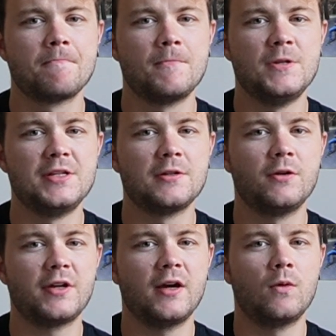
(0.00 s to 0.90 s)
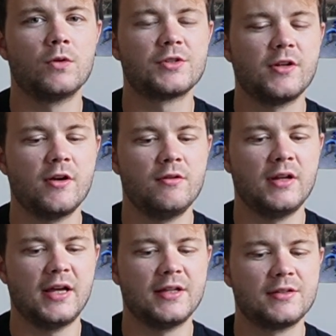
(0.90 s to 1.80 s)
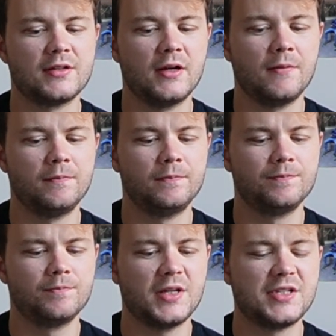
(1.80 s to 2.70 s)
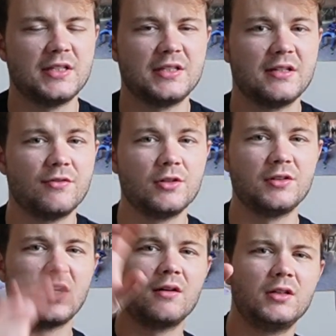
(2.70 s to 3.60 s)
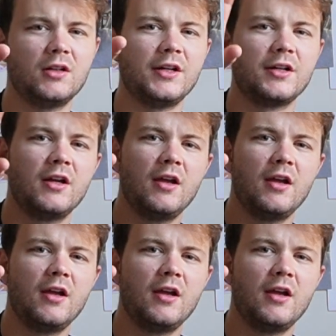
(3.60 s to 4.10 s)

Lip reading: you need to look at what's known as basically dividend cover, like